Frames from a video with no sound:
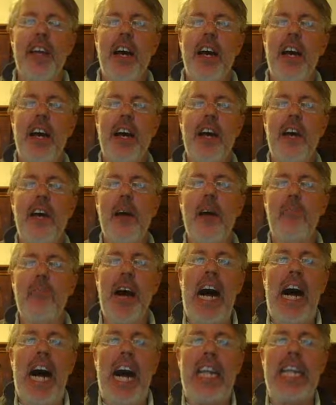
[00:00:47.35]
A
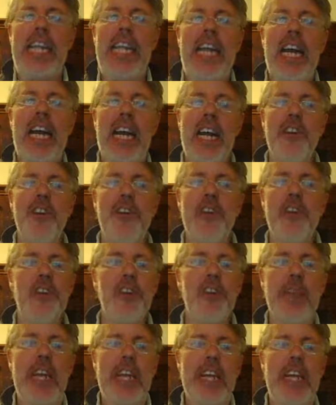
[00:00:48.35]
polygon
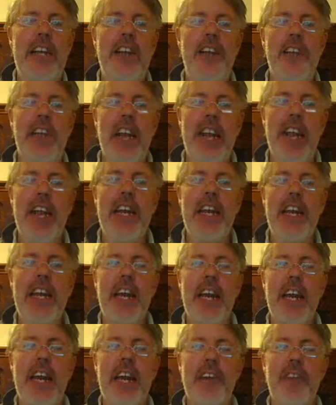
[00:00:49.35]
just means any
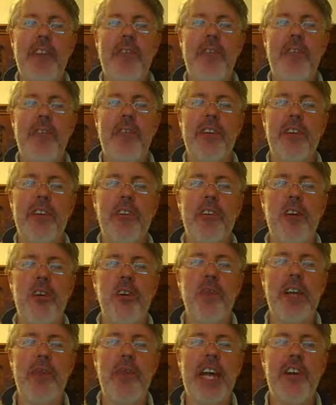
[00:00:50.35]
kind of
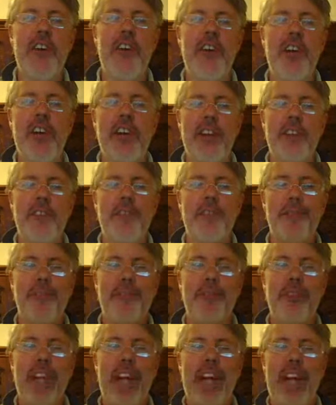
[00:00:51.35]
two-dimensional
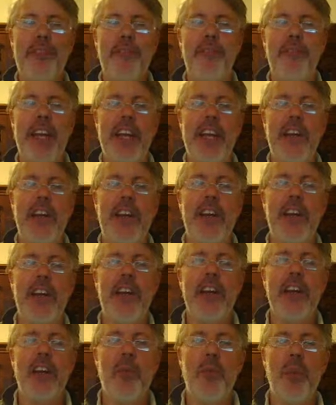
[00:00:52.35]
flat figure
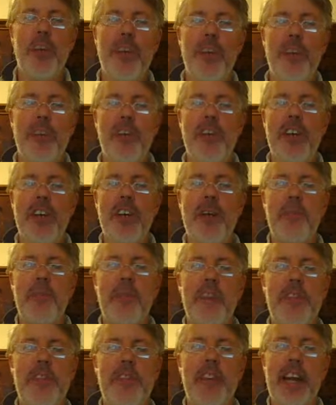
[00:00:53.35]
with a certain
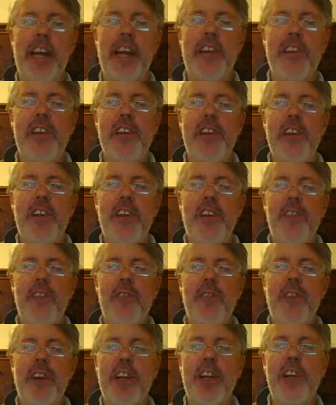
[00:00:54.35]
number of sides. So,
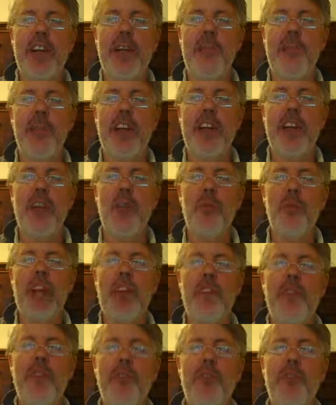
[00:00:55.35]
for example, here we
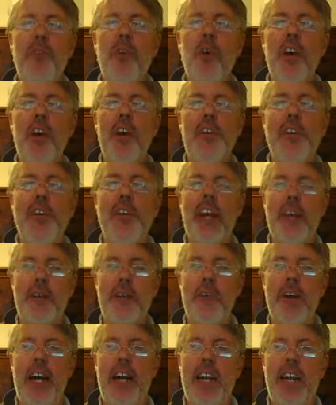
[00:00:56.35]
have a
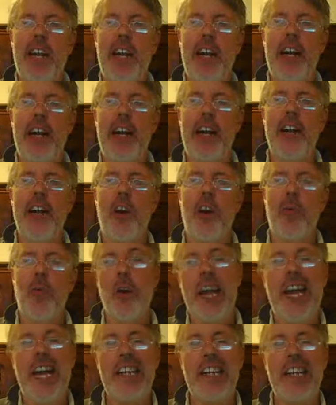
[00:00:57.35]
four-sided polygon, a
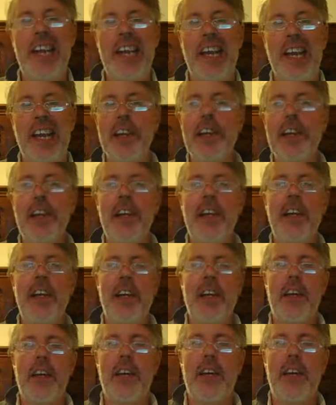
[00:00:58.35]
rectangle,
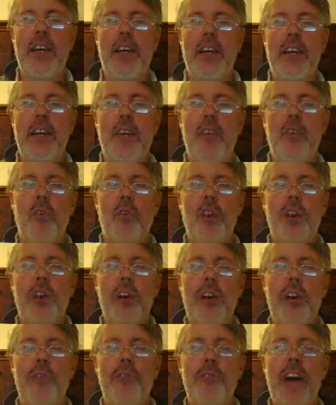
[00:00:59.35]
or
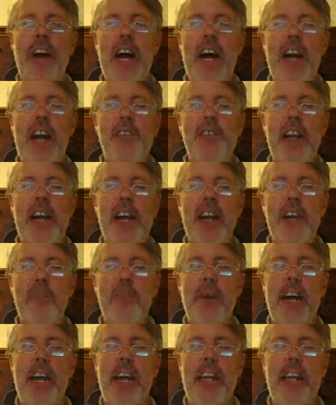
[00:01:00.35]
a five-sided
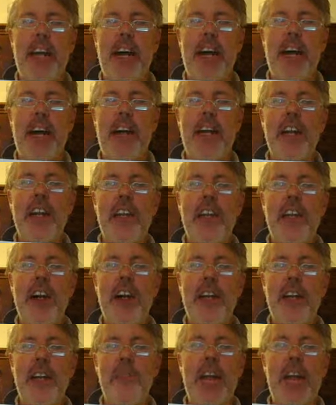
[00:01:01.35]
polygon called a